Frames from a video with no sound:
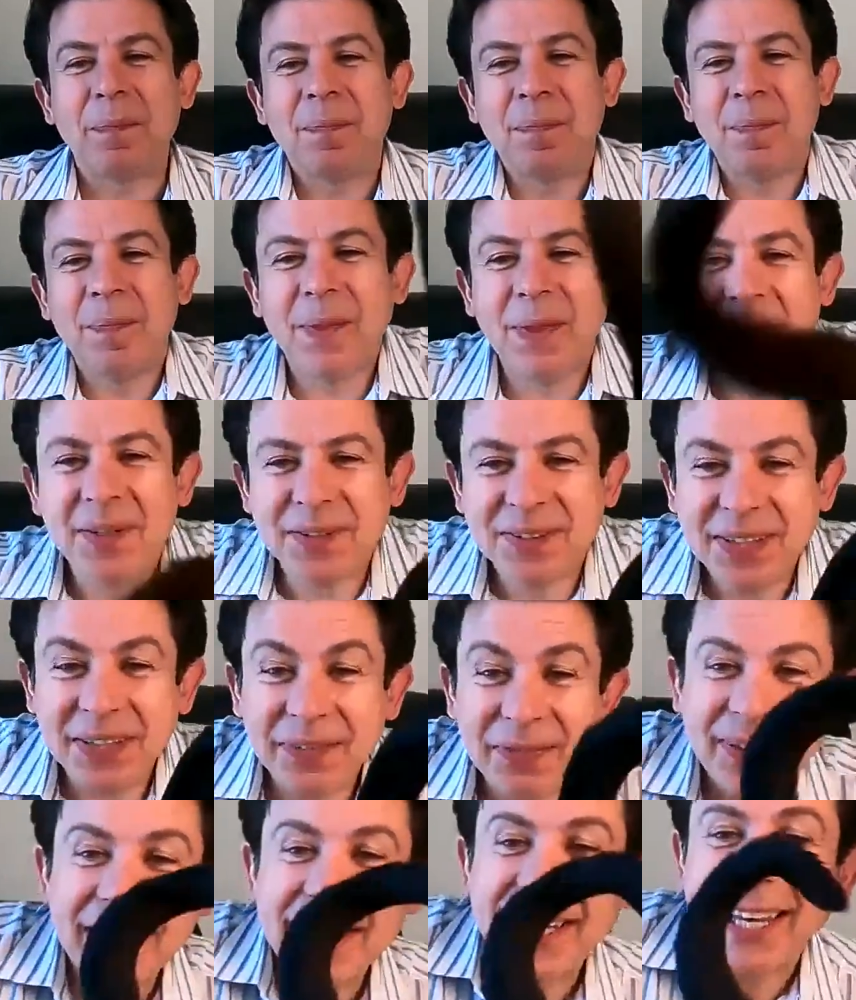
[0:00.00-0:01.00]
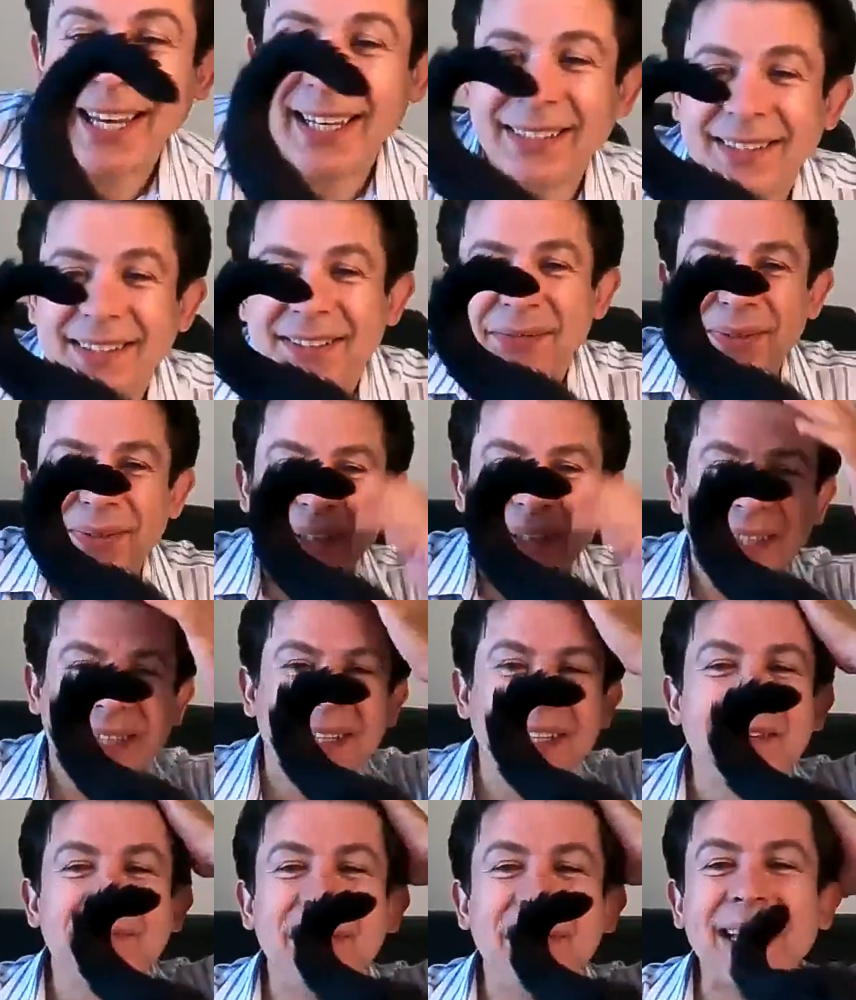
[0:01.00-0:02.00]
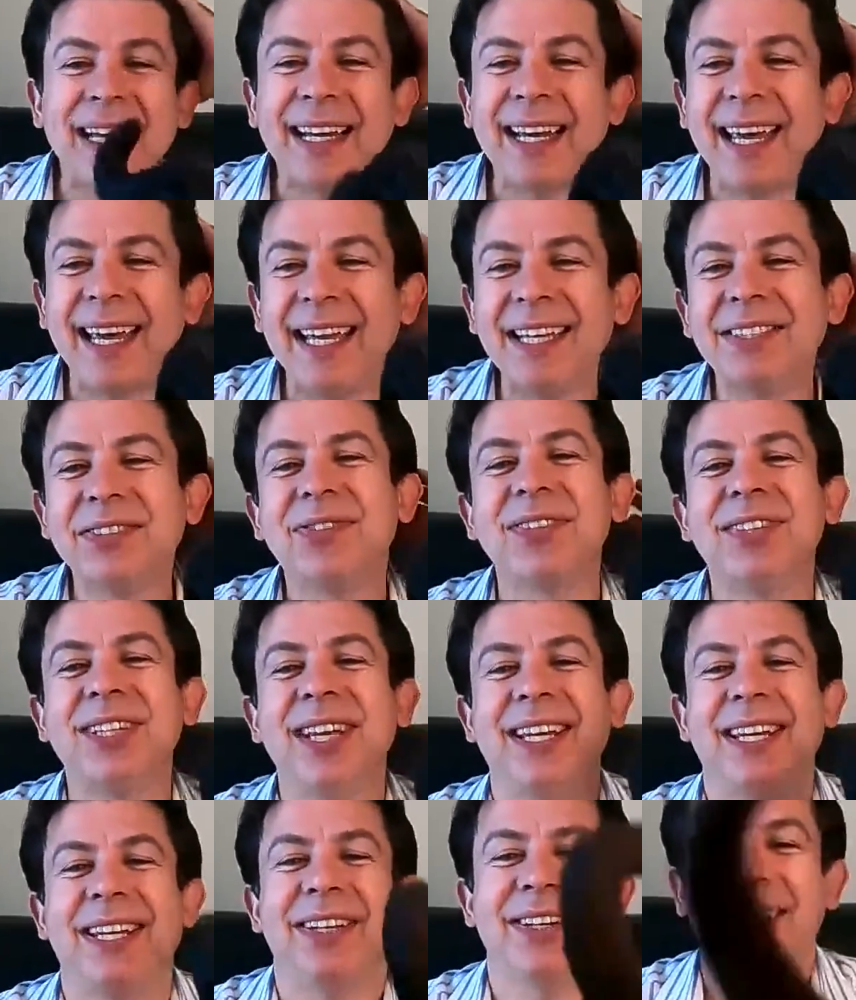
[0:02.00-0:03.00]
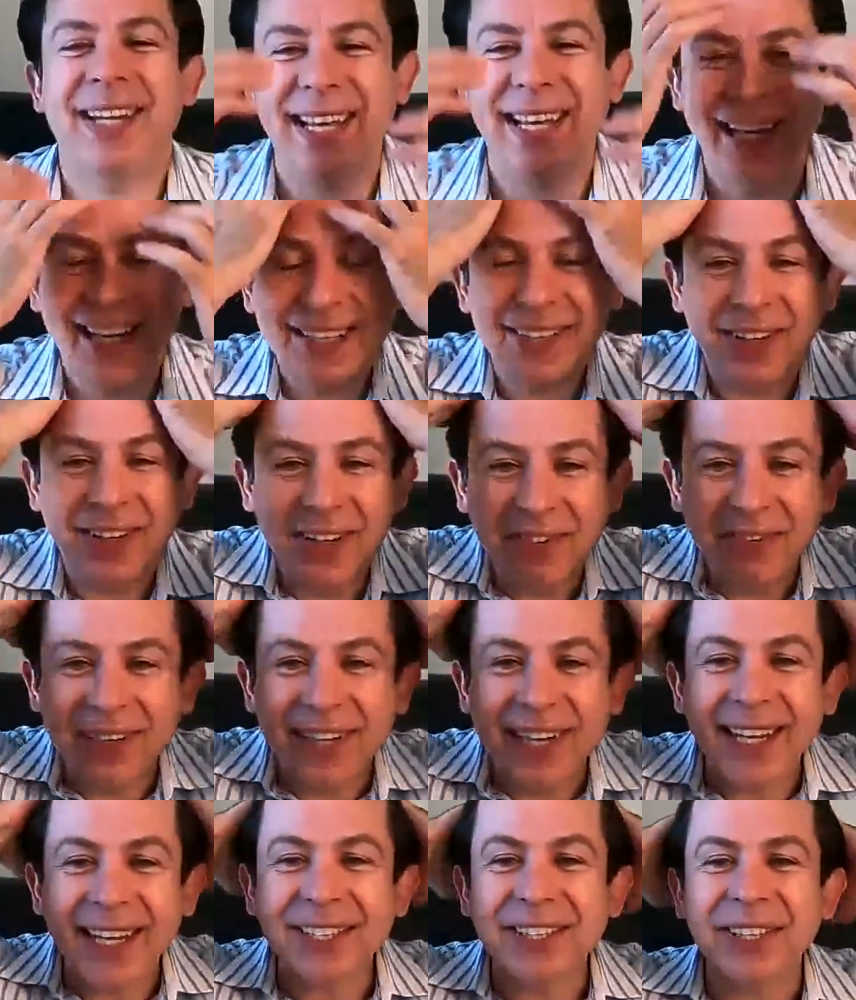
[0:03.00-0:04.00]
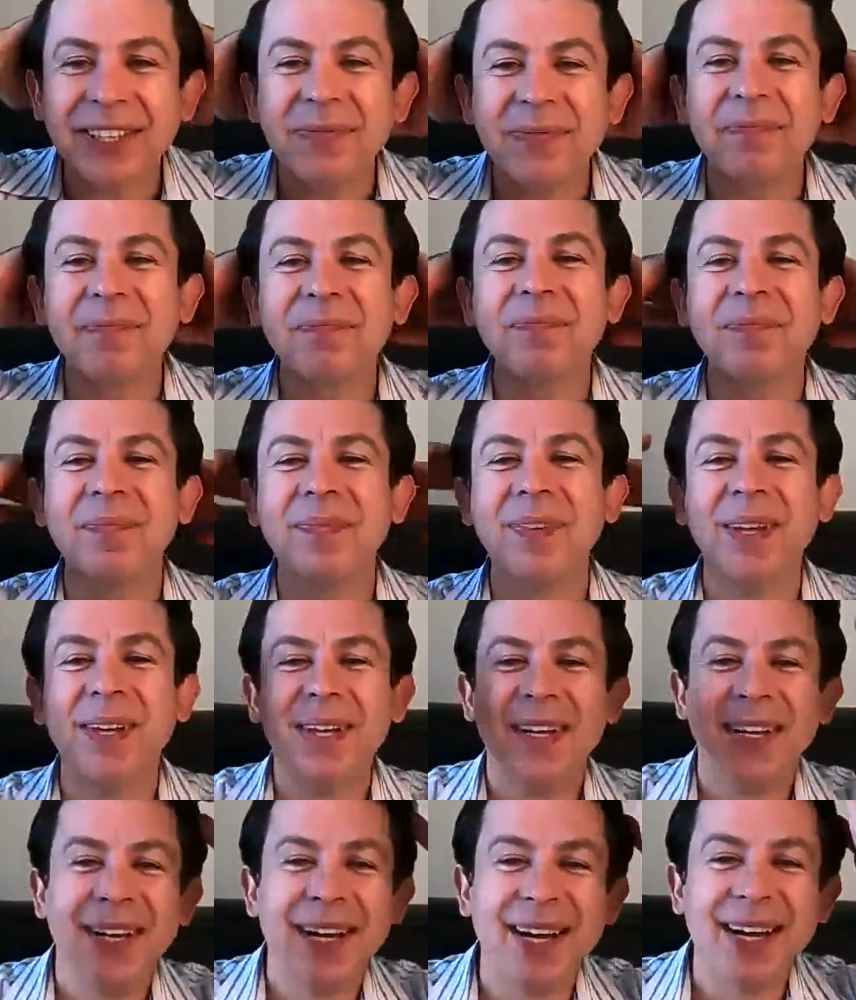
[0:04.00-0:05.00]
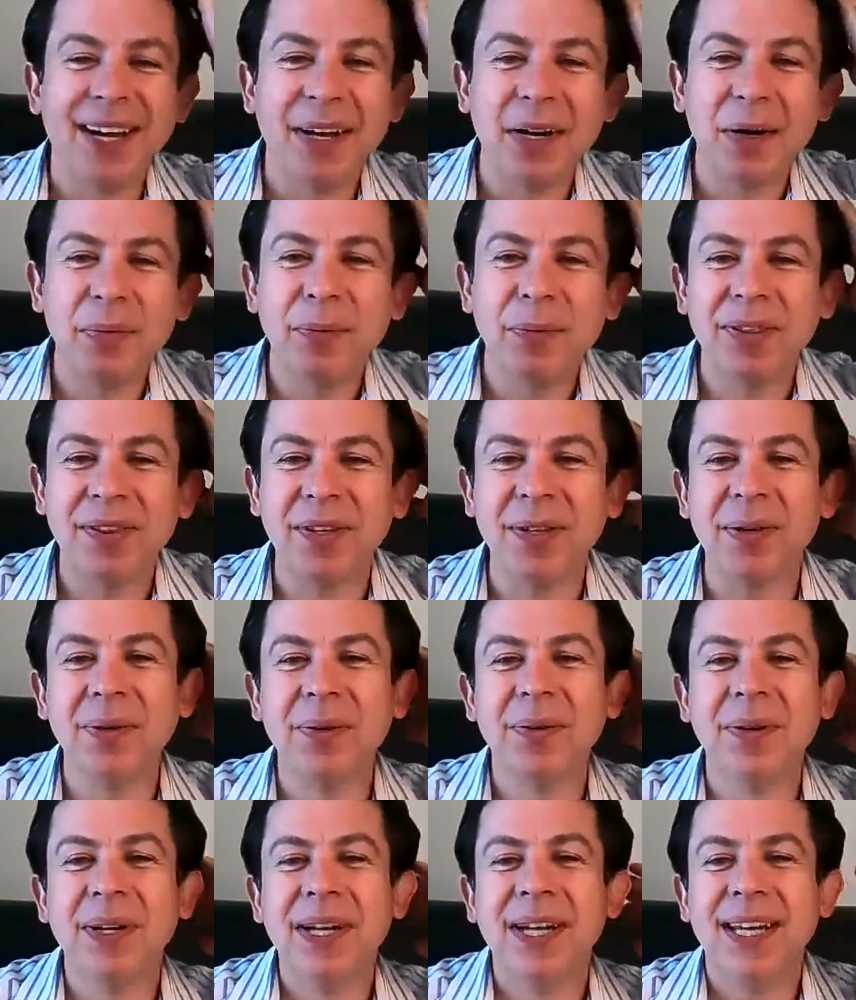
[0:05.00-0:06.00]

there's definitely cases where you can make a case for taking your cat on vacation with you.